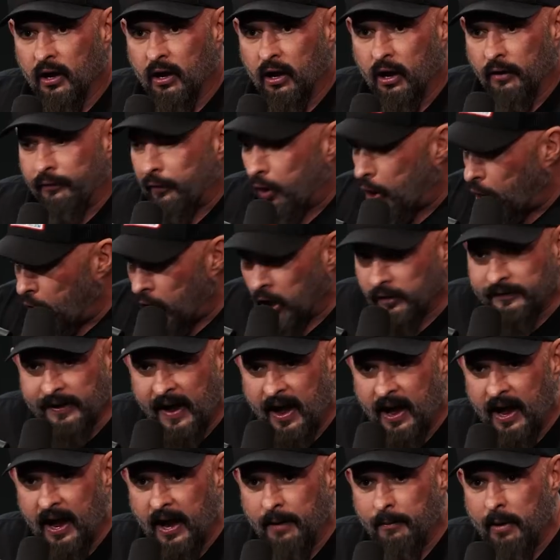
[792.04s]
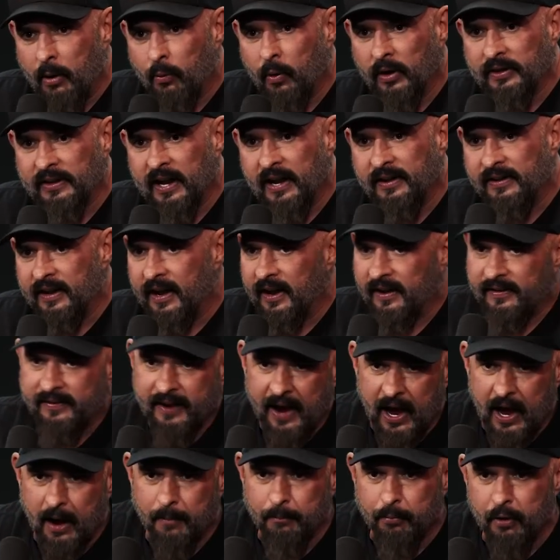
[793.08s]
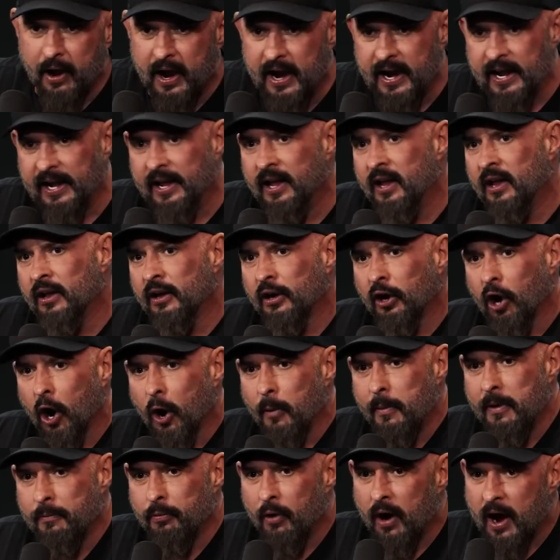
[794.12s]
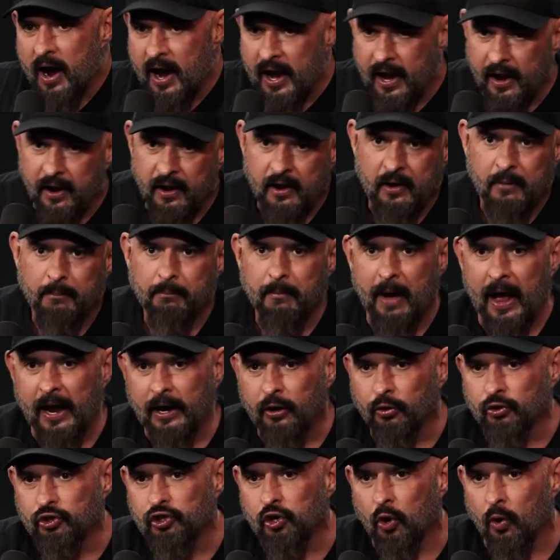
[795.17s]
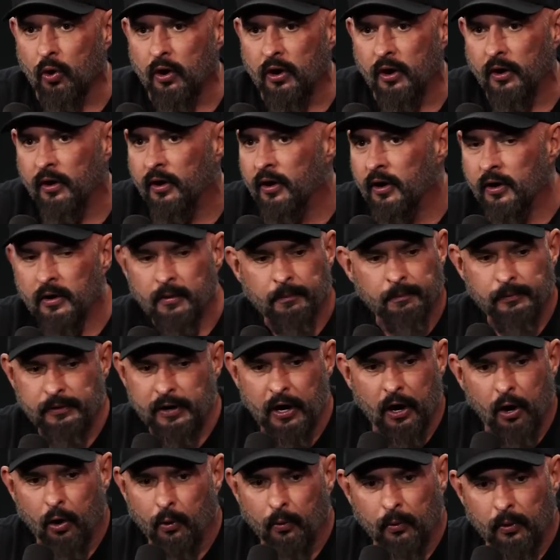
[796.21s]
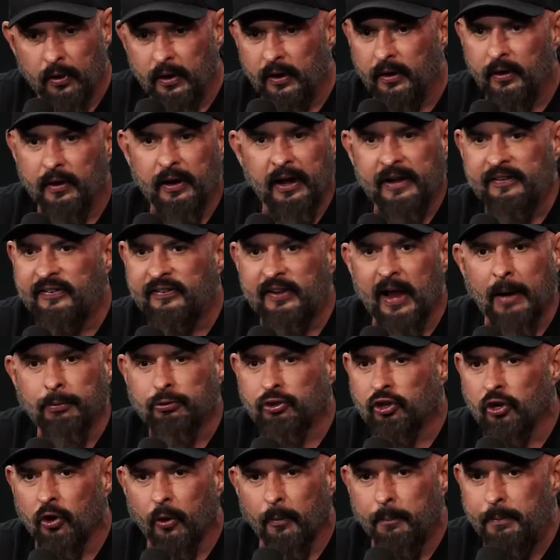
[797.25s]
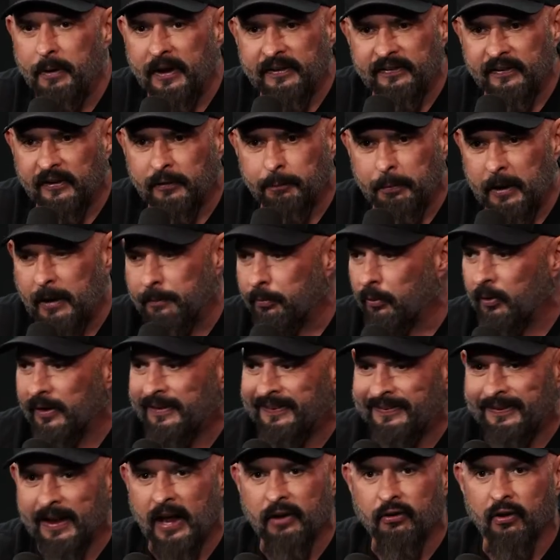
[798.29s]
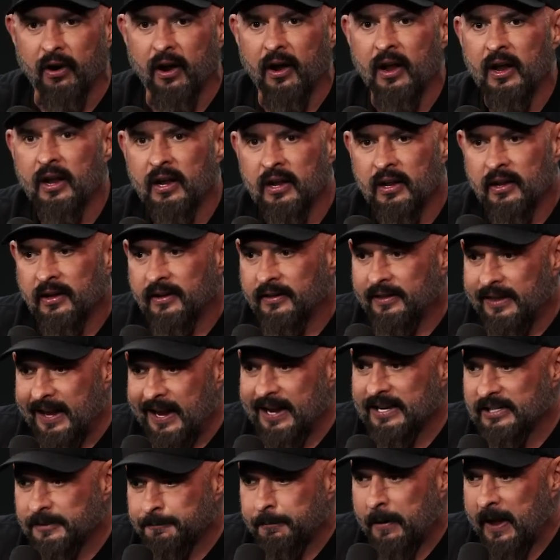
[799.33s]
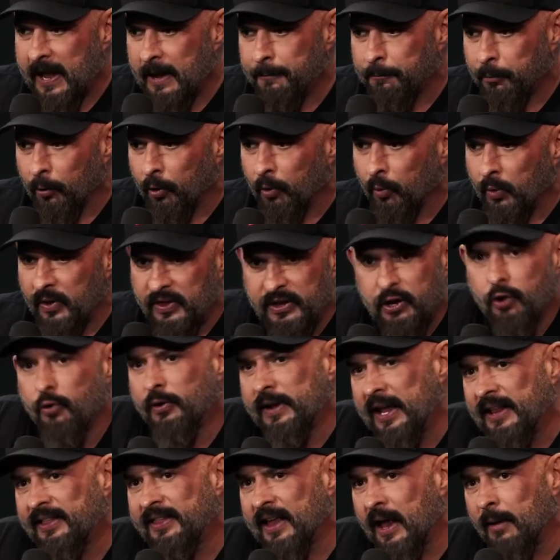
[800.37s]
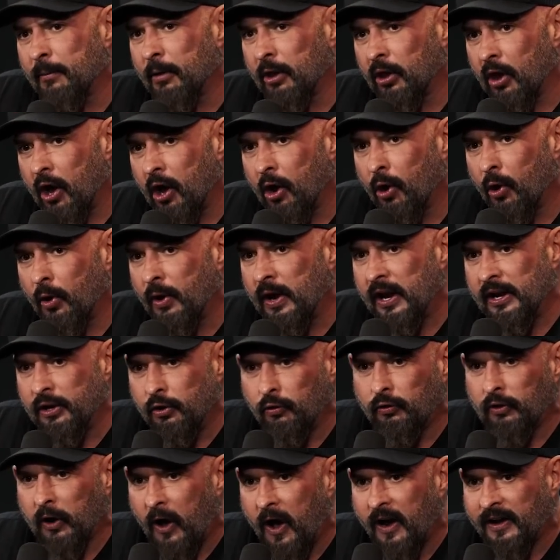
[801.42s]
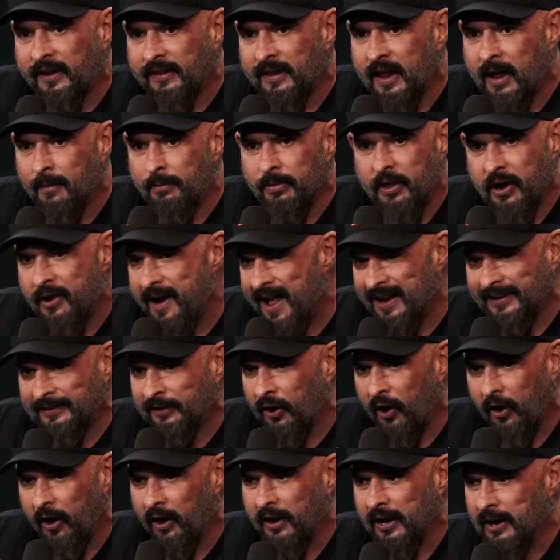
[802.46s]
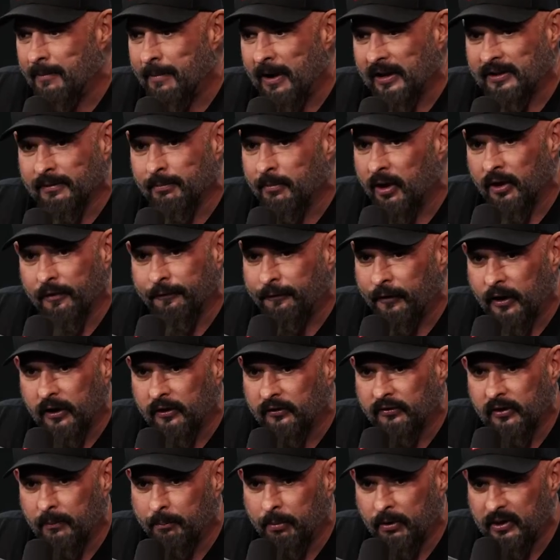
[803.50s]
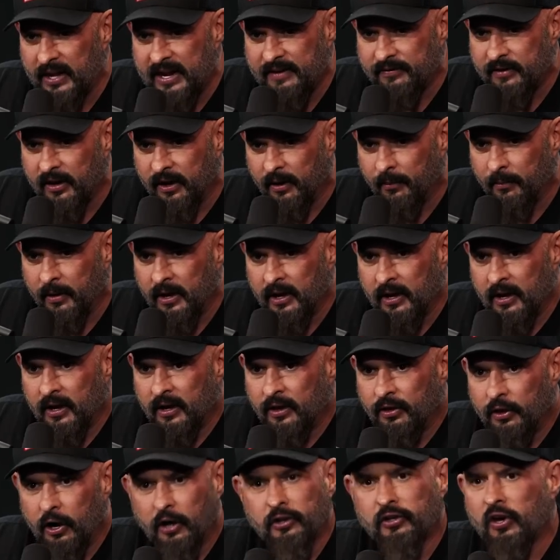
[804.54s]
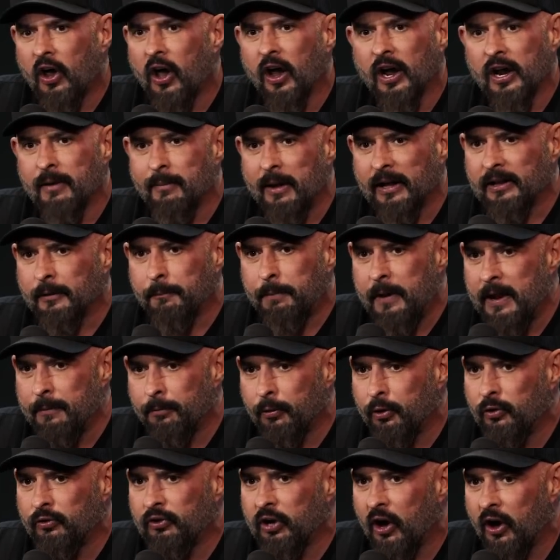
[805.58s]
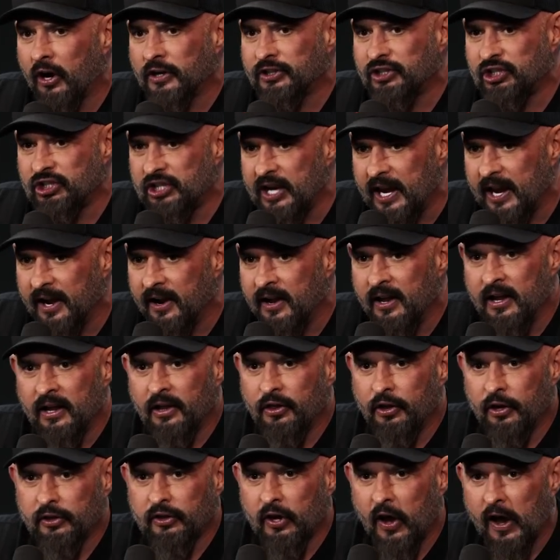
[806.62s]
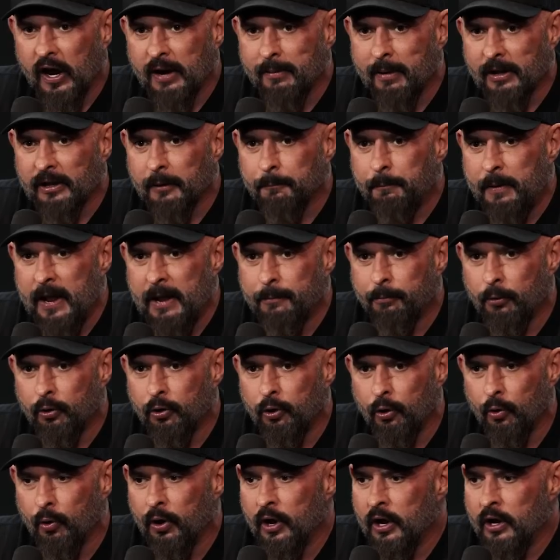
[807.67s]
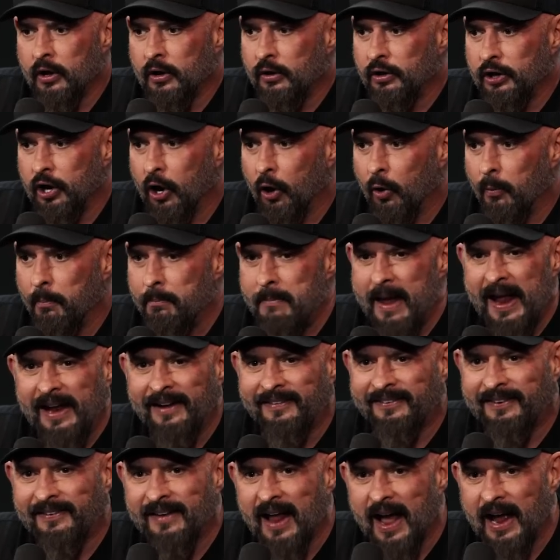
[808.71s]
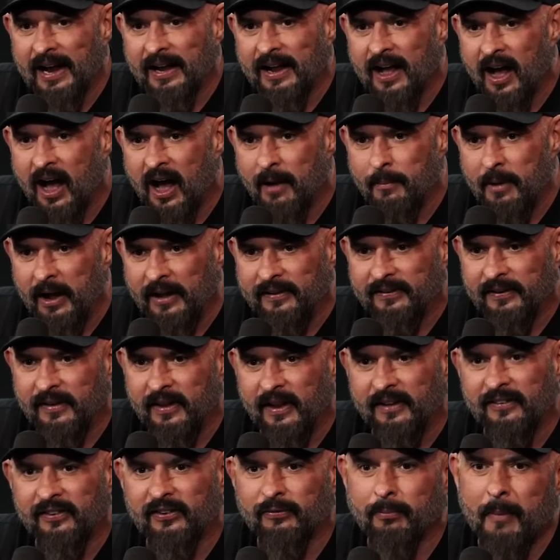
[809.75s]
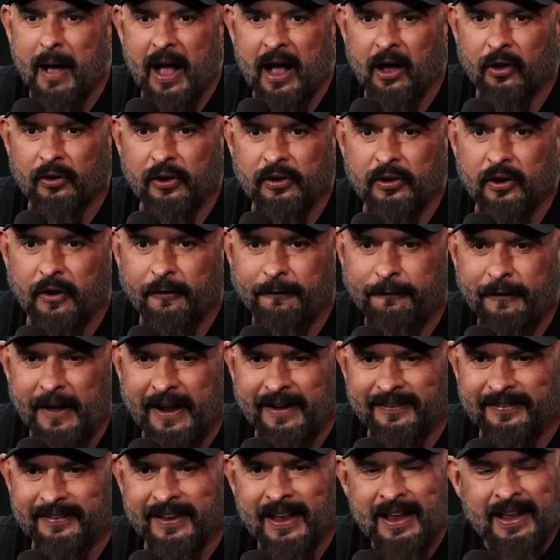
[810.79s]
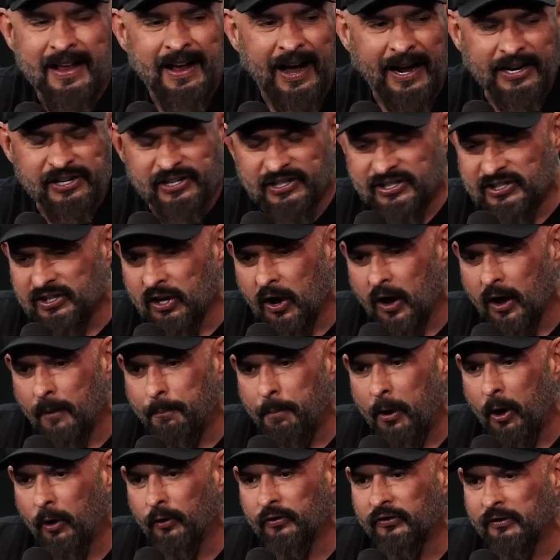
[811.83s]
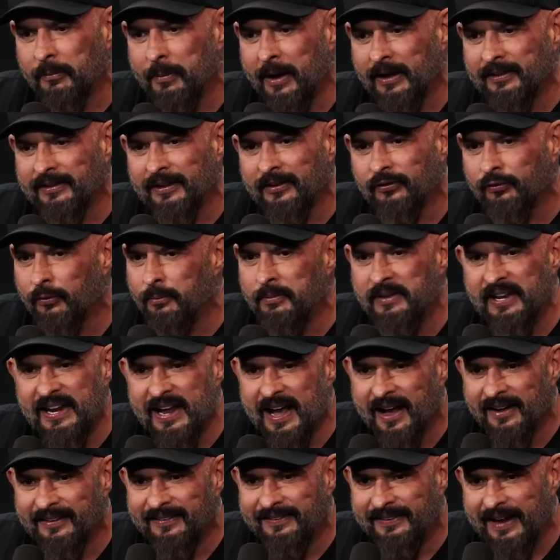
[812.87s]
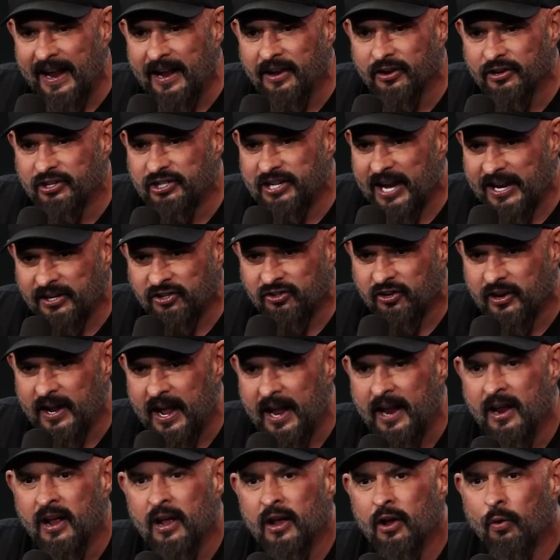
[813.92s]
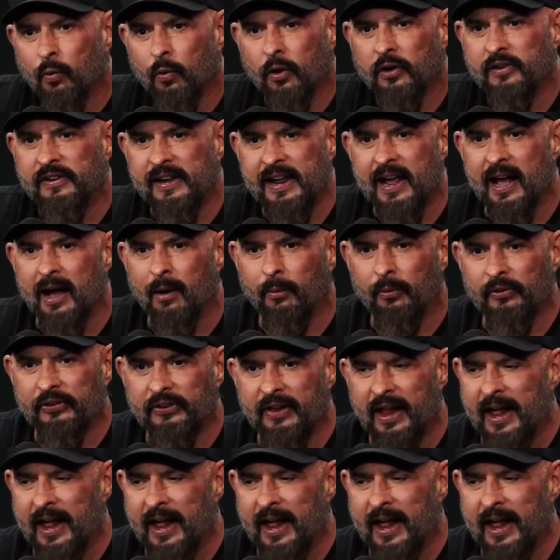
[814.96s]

of all time at what they did. Tom Brady, Kobe Bryant, Michael Jordan, you know, exceptional business people, etc. These people, when you get them alone and you talk to them, they're not talking about the motherfuckers that believed in them. They're talking about the people who talk shit. They're talking about the people who, you know, made snide comments and then smiled in their face. I just saw a post about this from Deion Sanders yesterday where Dion was